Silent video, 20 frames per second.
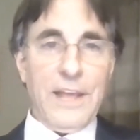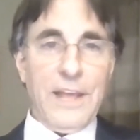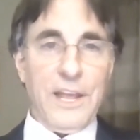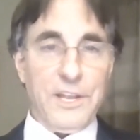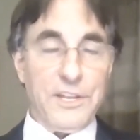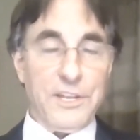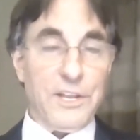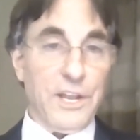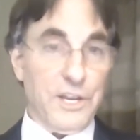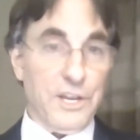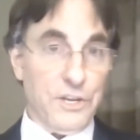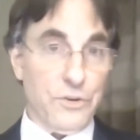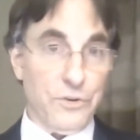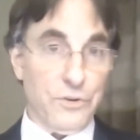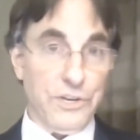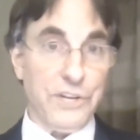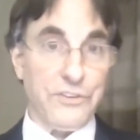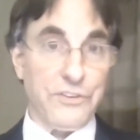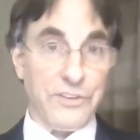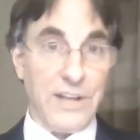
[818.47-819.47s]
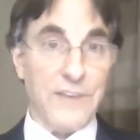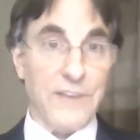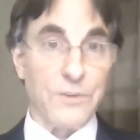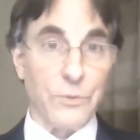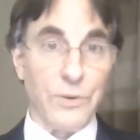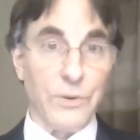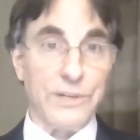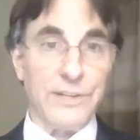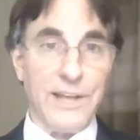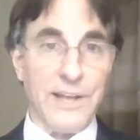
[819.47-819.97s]
and, and you
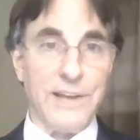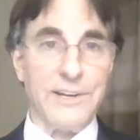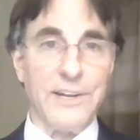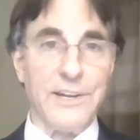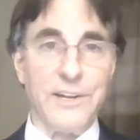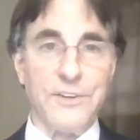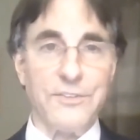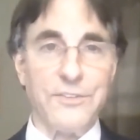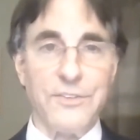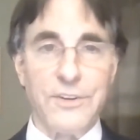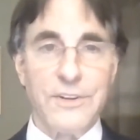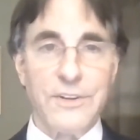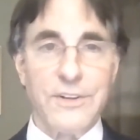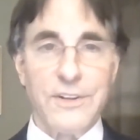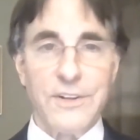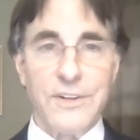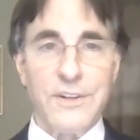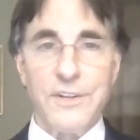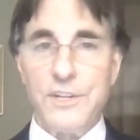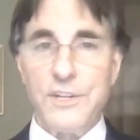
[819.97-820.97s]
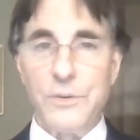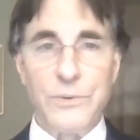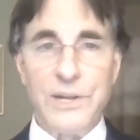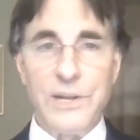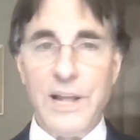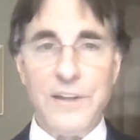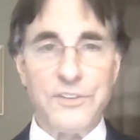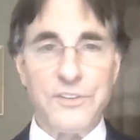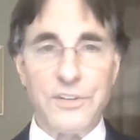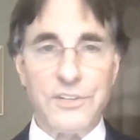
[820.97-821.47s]
discover what that is, you
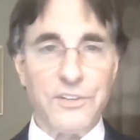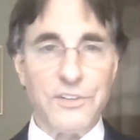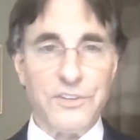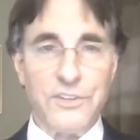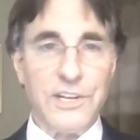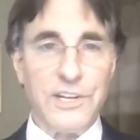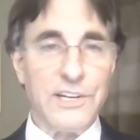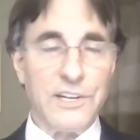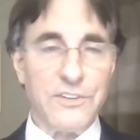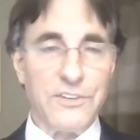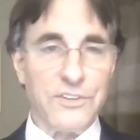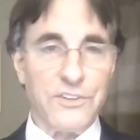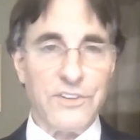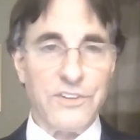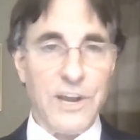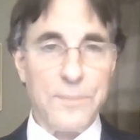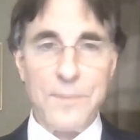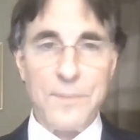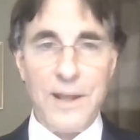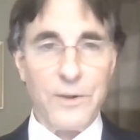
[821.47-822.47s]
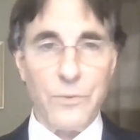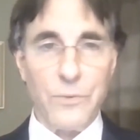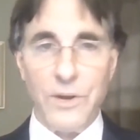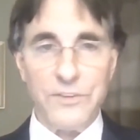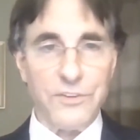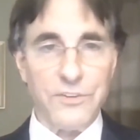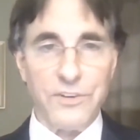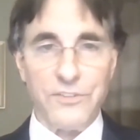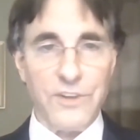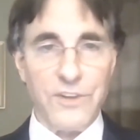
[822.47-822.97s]
realize that this thing that's a setback
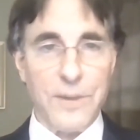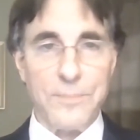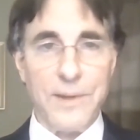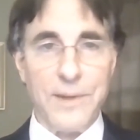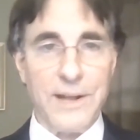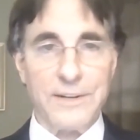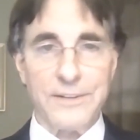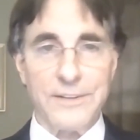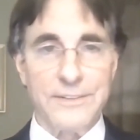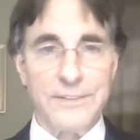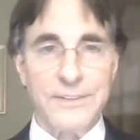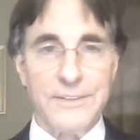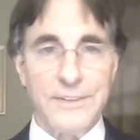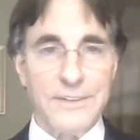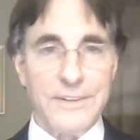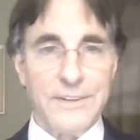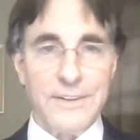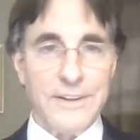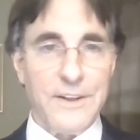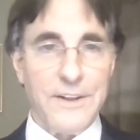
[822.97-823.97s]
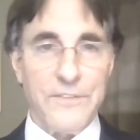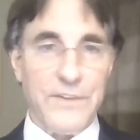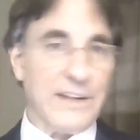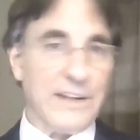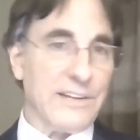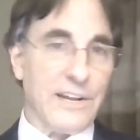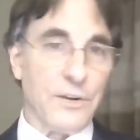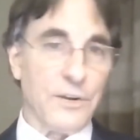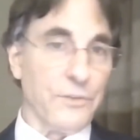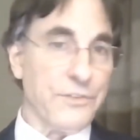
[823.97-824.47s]
wasn't a setback. In
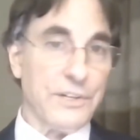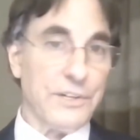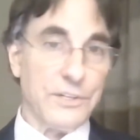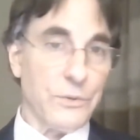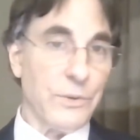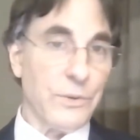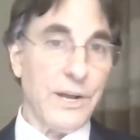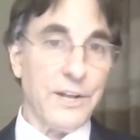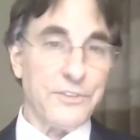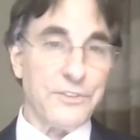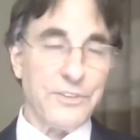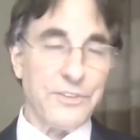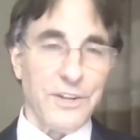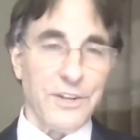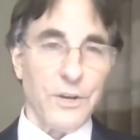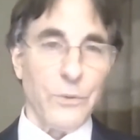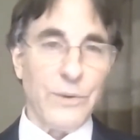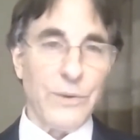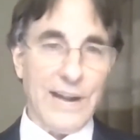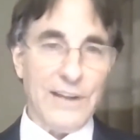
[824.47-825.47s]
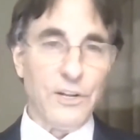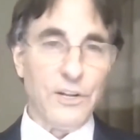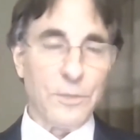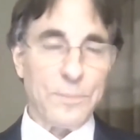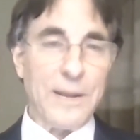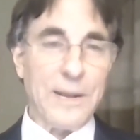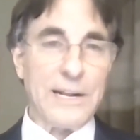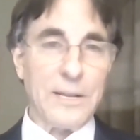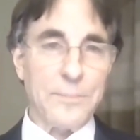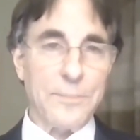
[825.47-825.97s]
fact, I don't think there was. When I
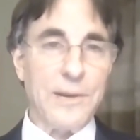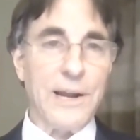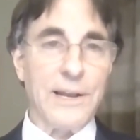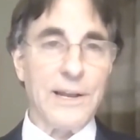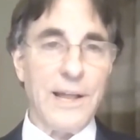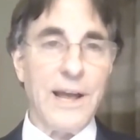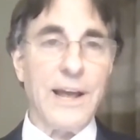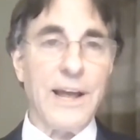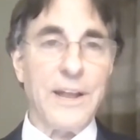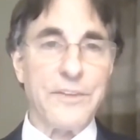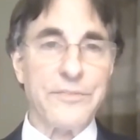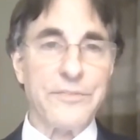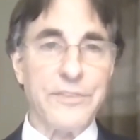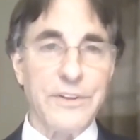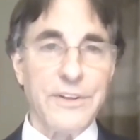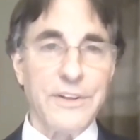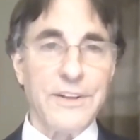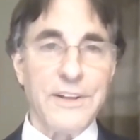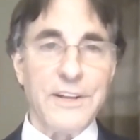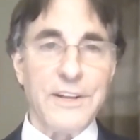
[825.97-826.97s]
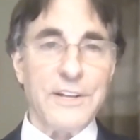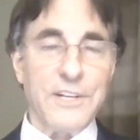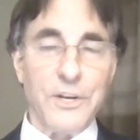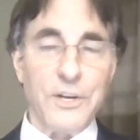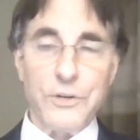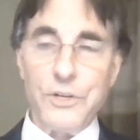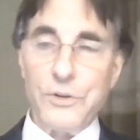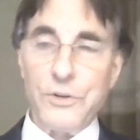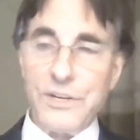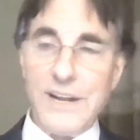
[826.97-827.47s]
look back at my life,
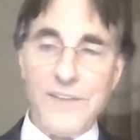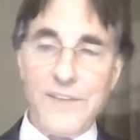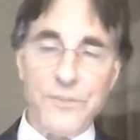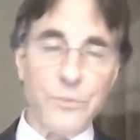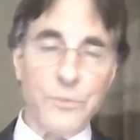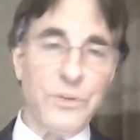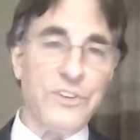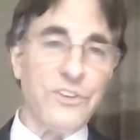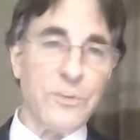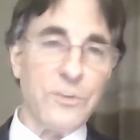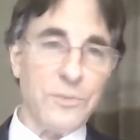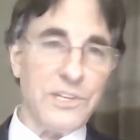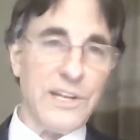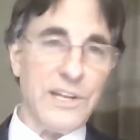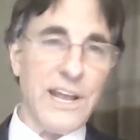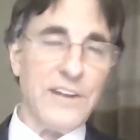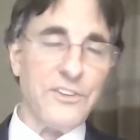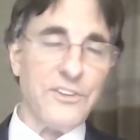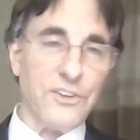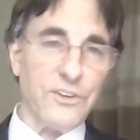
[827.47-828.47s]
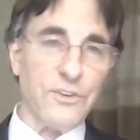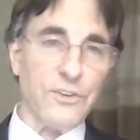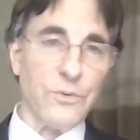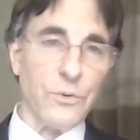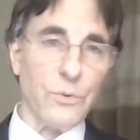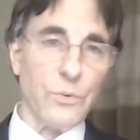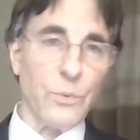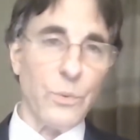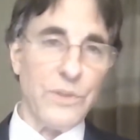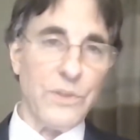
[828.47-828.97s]
you know, you can have the wisdom of the
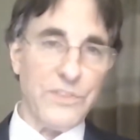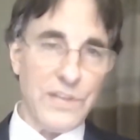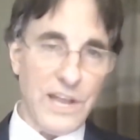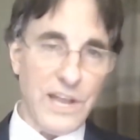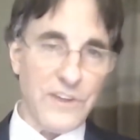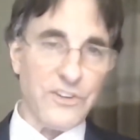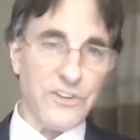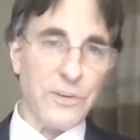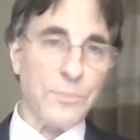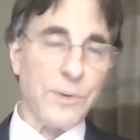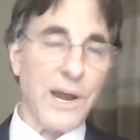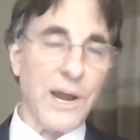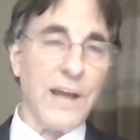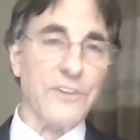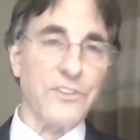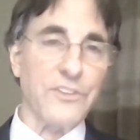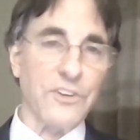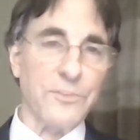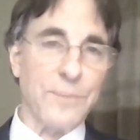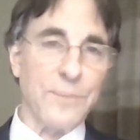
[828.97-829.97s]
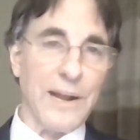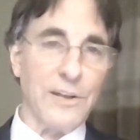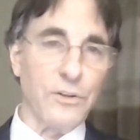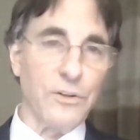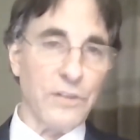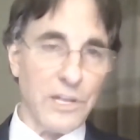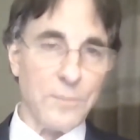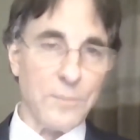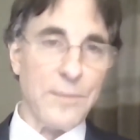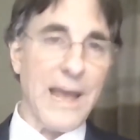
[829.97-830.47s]
ages with the aging process by
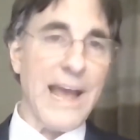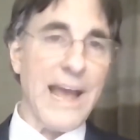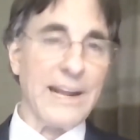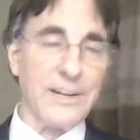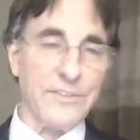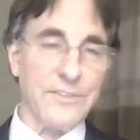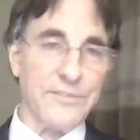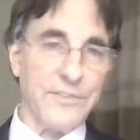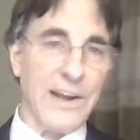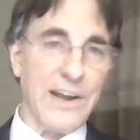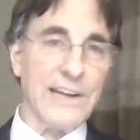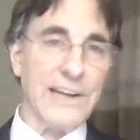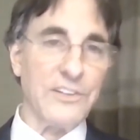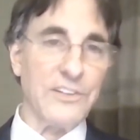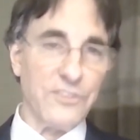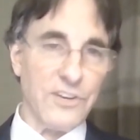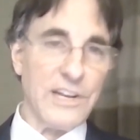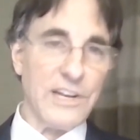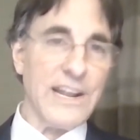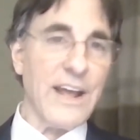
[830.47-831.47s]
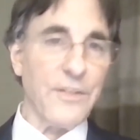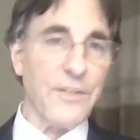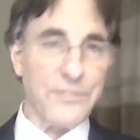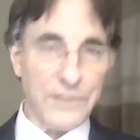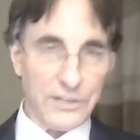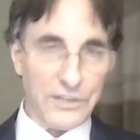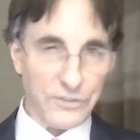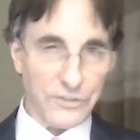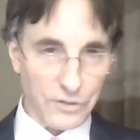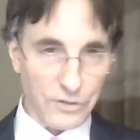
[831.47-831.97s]
looking back and finally seeing how
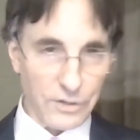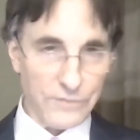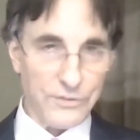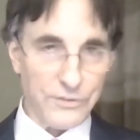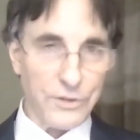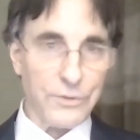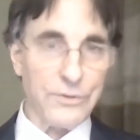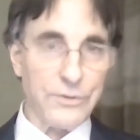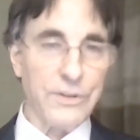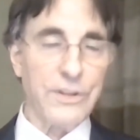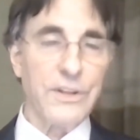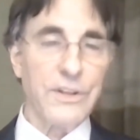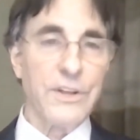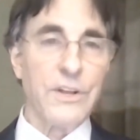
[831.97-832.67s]
things served you.